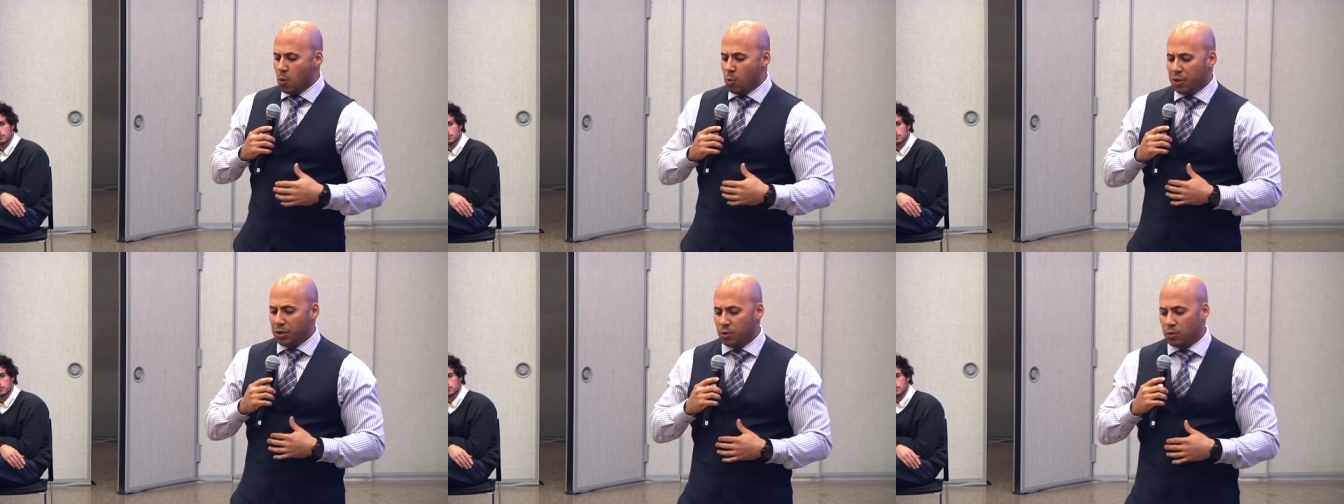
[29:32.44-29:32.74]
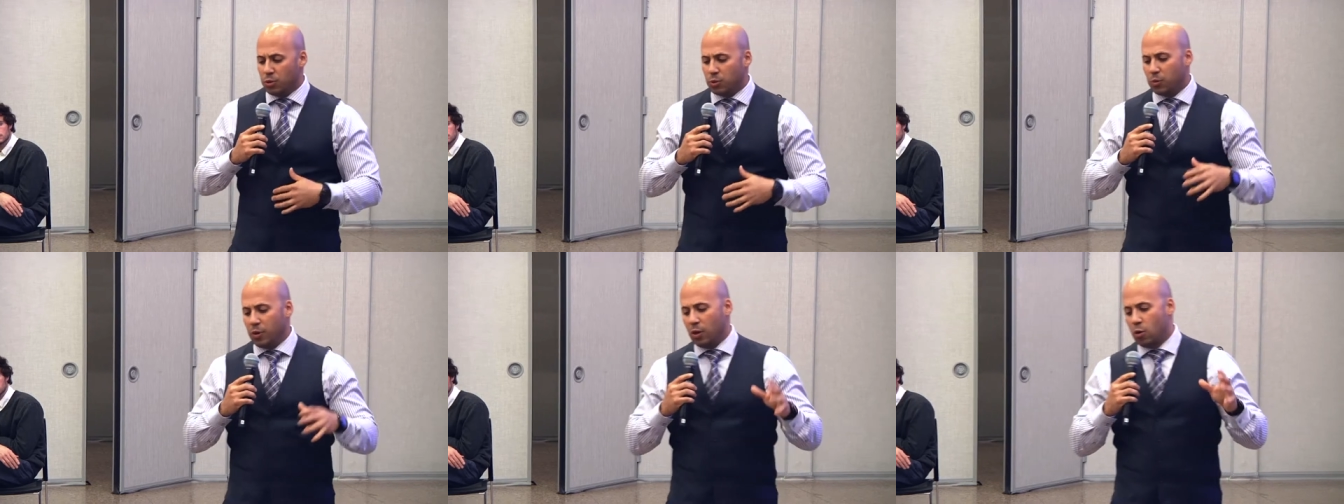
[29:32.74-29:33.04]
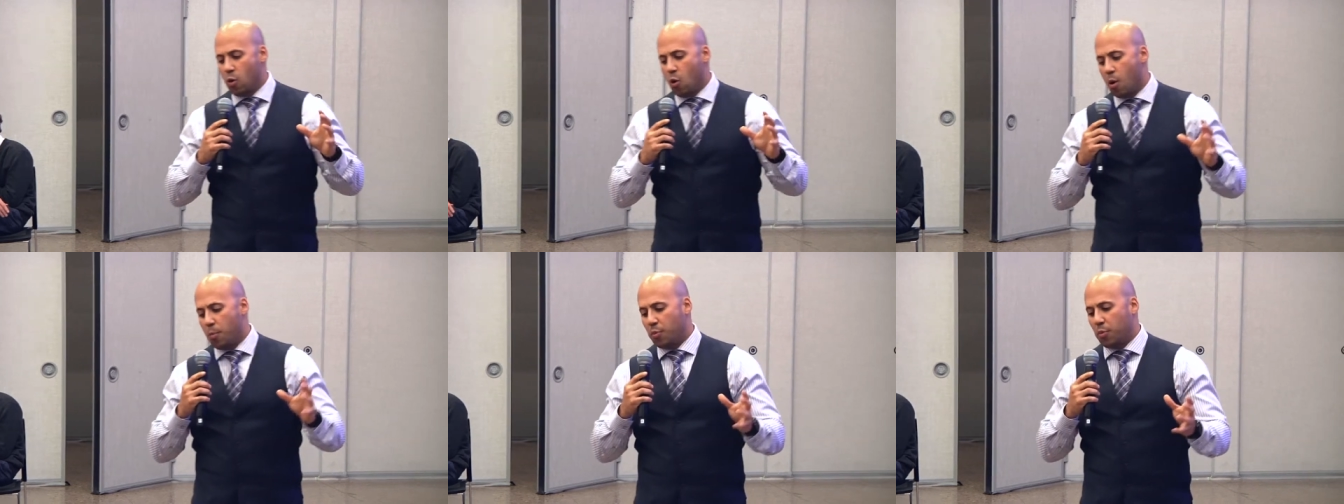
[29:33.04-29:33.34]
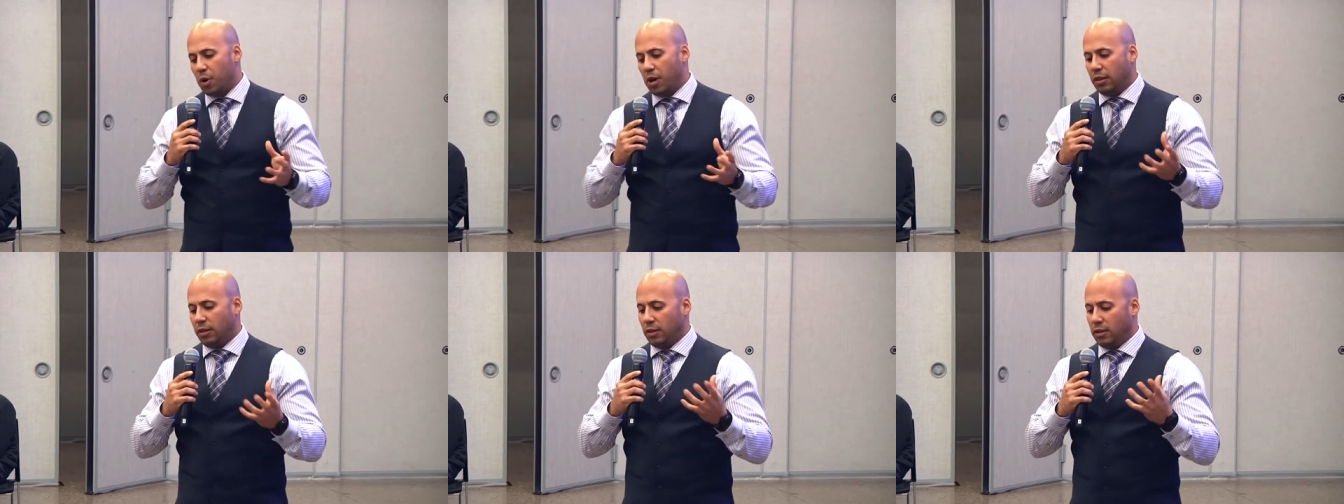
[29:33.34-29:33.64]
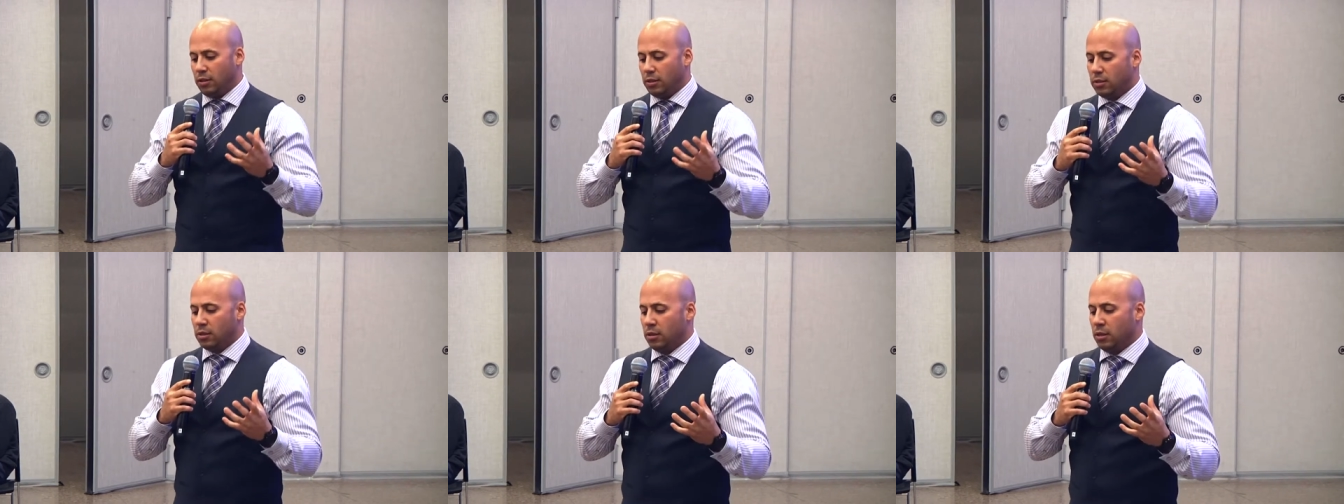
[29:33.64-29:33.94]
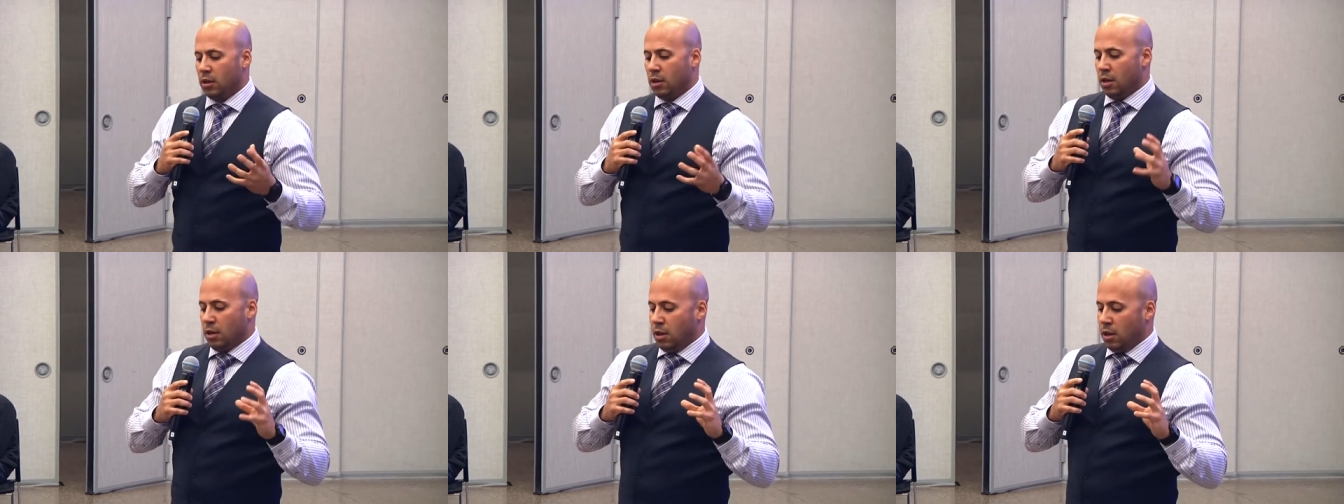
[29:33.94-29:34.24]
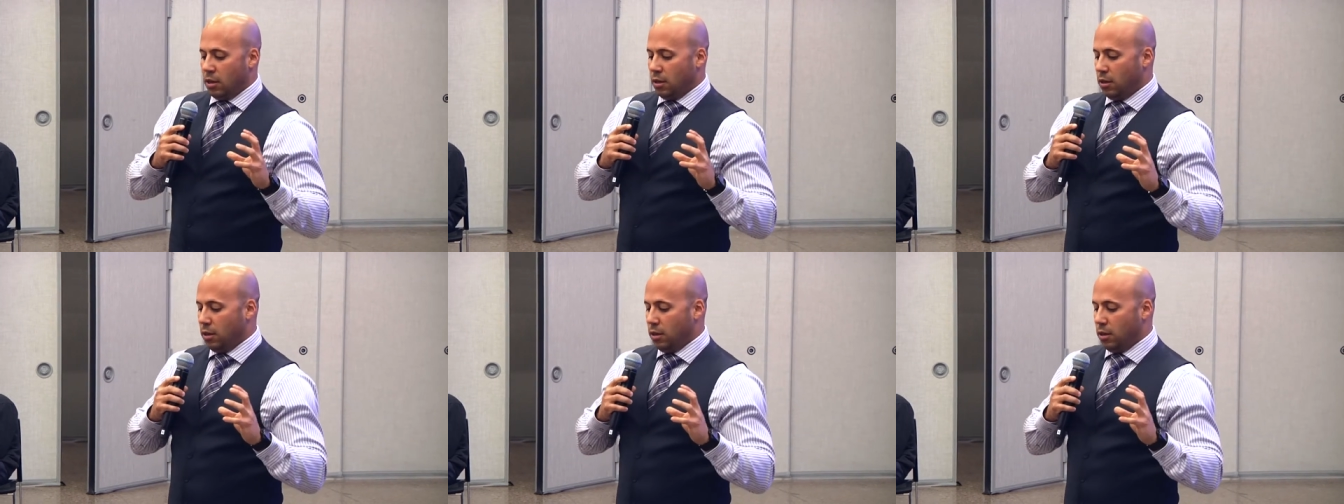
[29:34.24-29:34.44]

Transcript: what we do is we incorporate these,